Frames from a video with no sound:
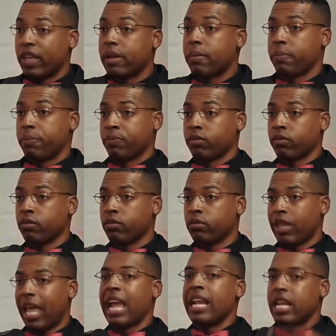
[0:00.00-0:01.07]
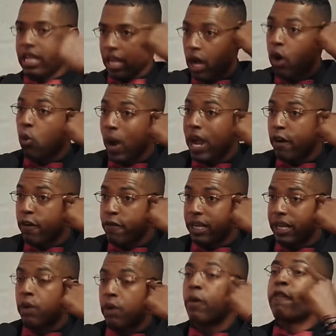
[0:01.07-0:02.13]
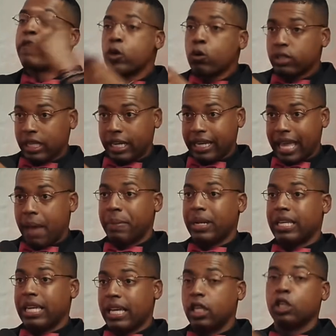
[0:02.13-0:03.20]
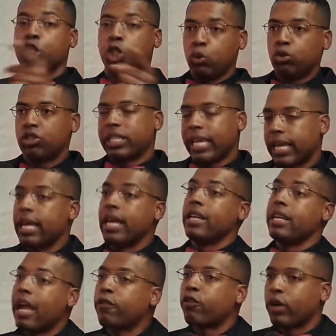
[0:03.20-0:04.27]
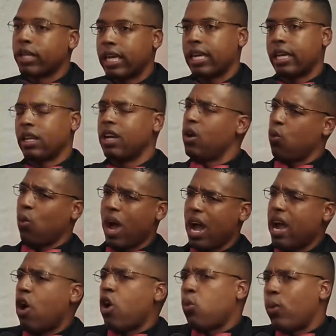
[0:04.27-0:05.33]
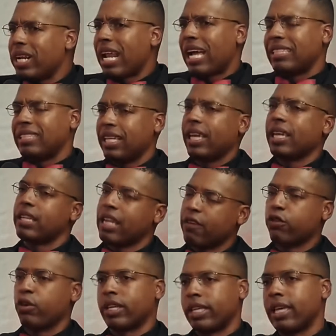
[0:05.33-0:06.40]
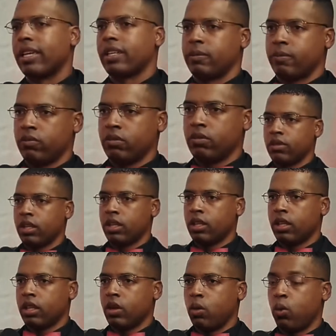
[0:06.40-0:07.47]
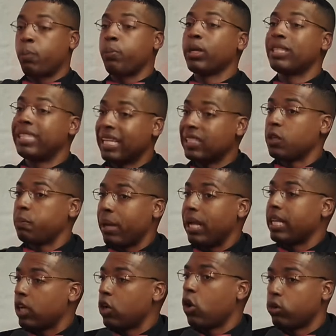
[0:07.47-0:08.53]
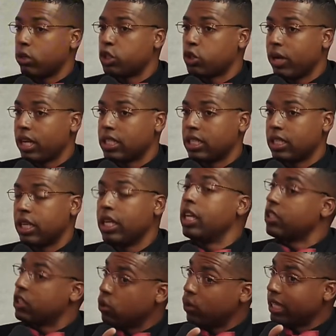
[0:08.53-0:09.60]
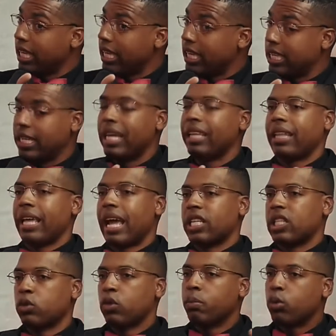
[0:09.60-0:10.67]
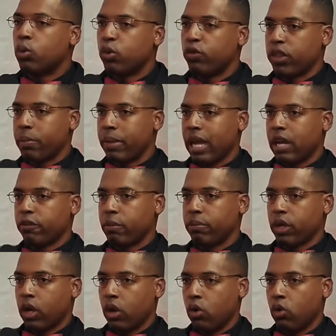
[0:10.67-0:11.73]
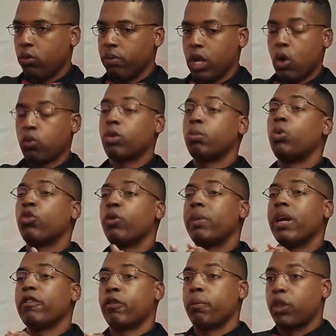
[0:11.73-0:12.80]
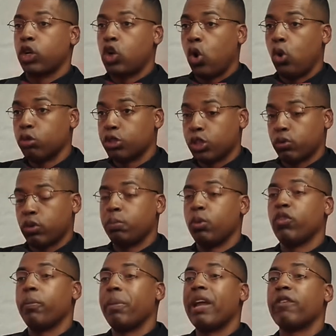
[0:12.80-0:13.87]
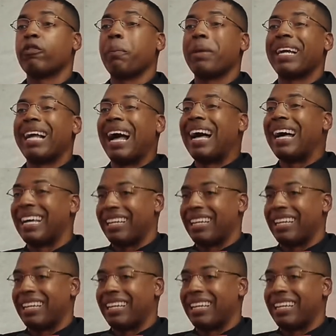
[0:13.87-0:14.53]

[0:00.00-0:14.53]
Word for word: Mm. And aware of it and refuse to let it happen again. The Jews say never again. Why are we not saying never again? we're participating in our own destruction. So again, they had to remove the man from the home, remove the man from the culture, remove the man from God.